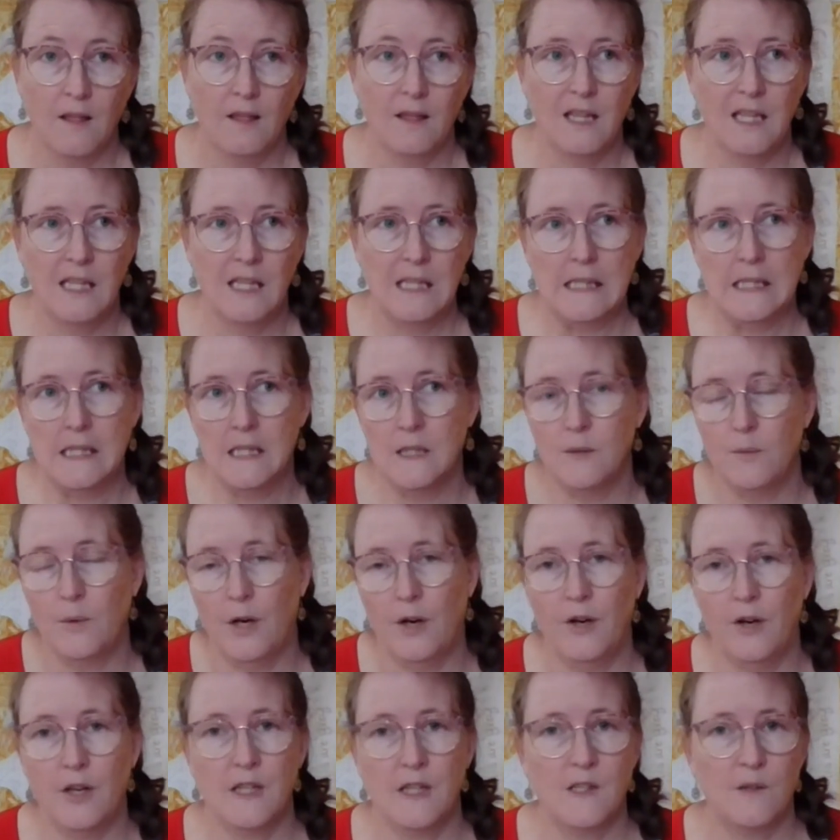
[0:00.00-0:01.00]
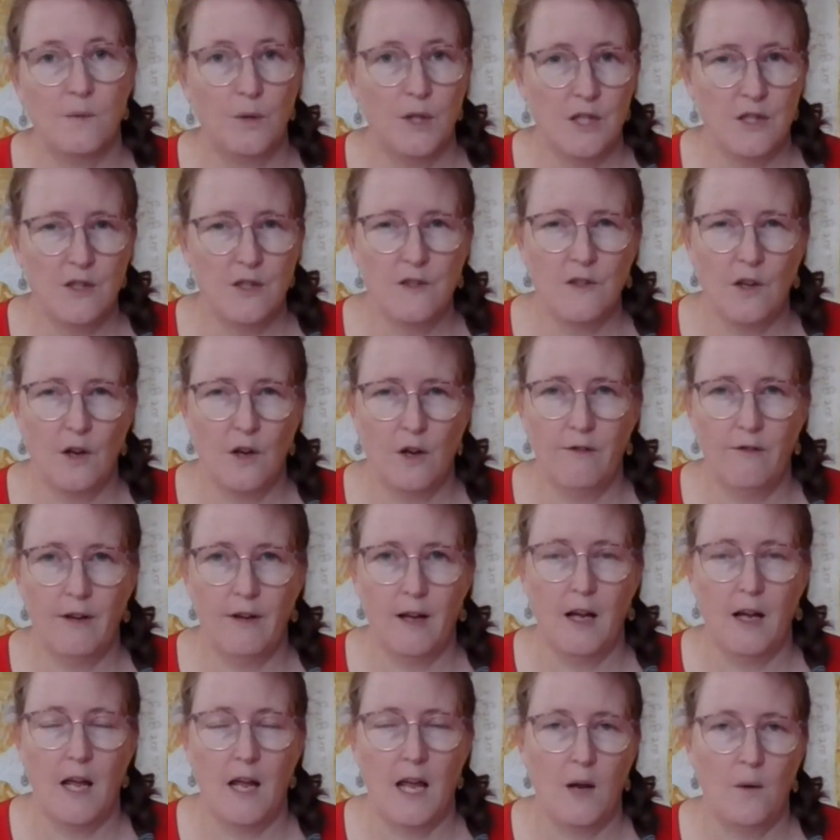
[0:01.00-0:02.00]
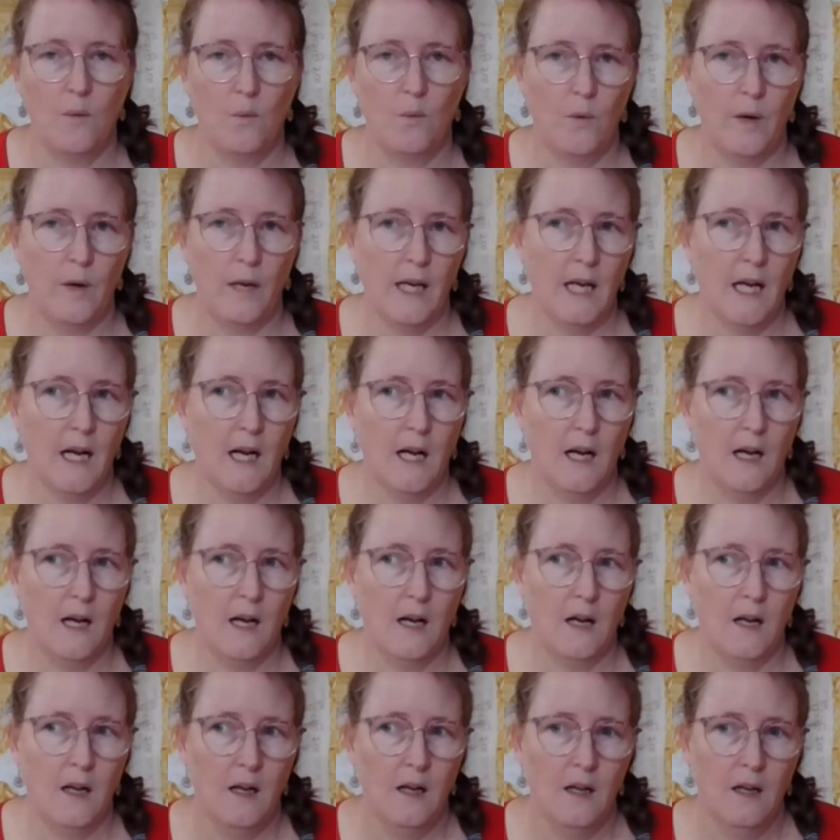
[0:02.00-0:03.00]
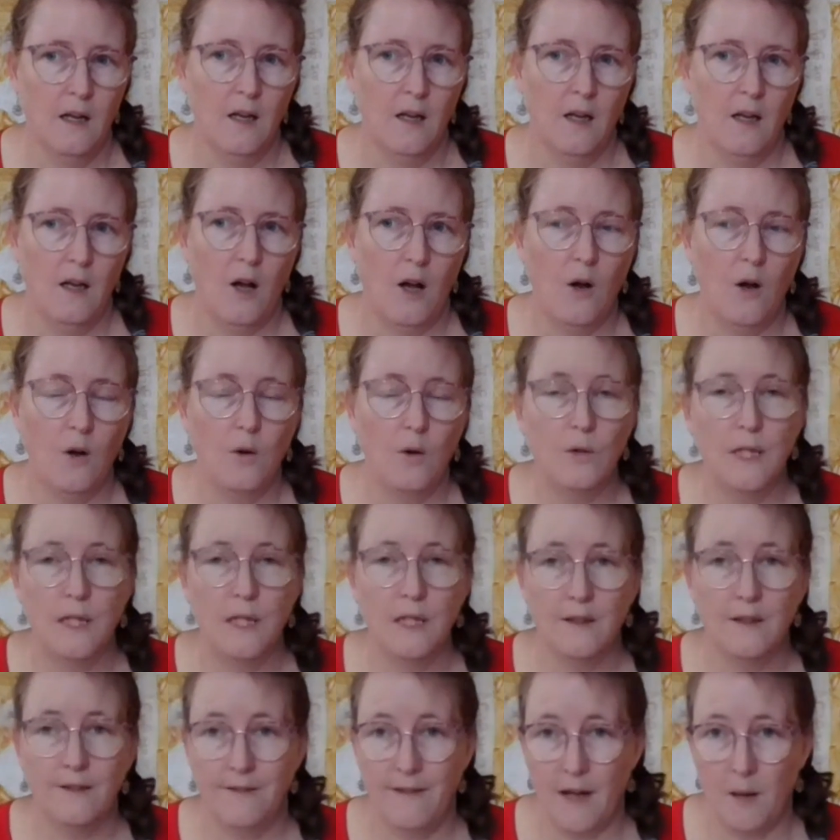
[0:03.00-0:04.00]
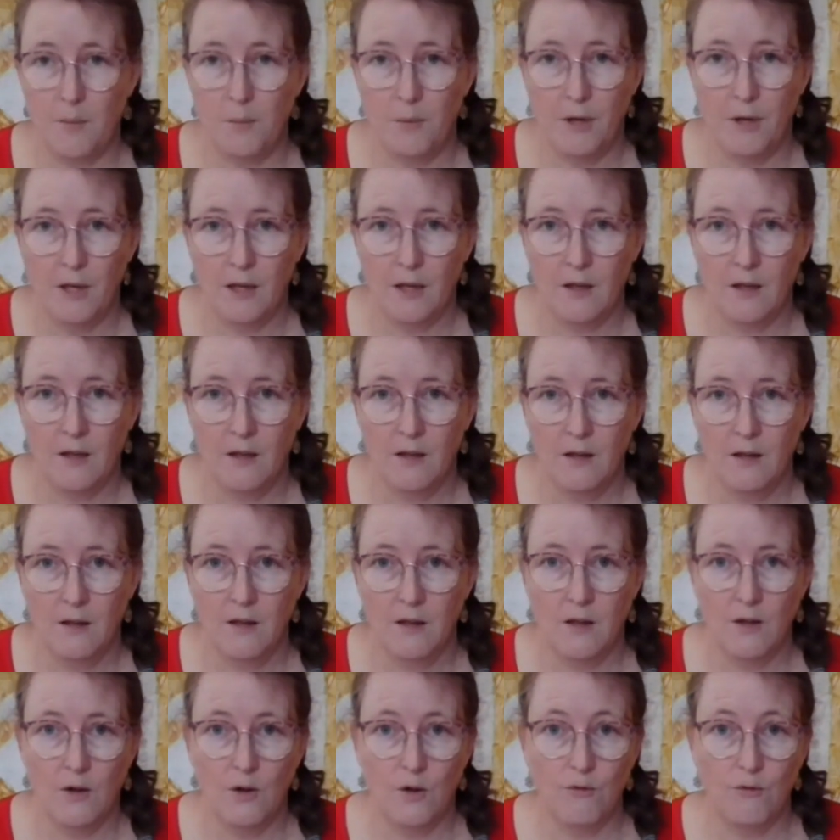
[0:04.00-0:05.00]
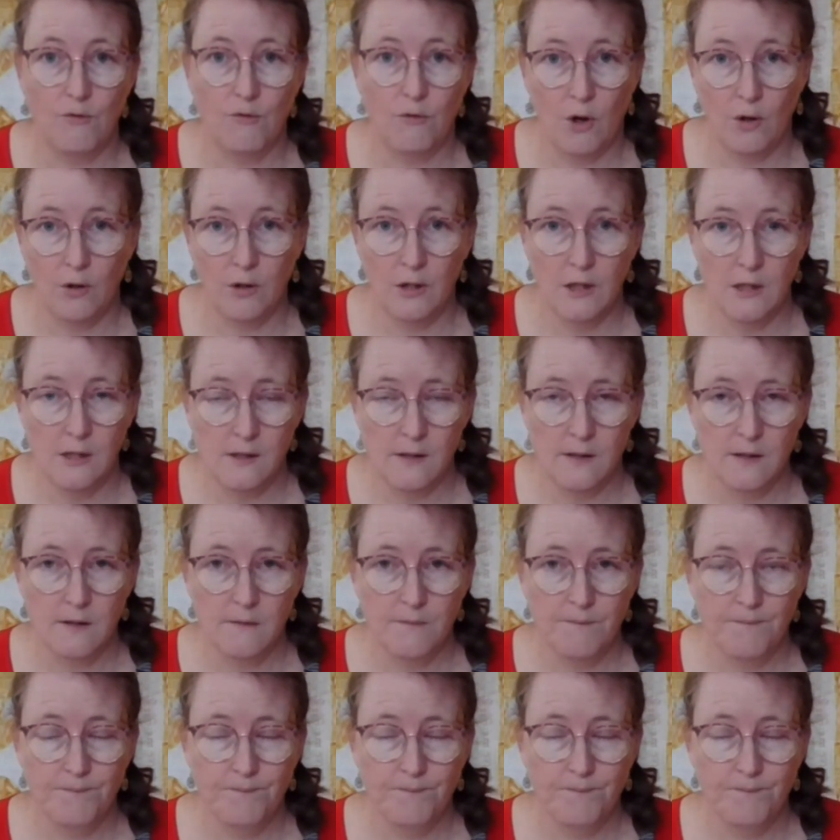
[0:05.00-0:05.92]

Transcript: this is where it switches over and we are holding the fabric on rollers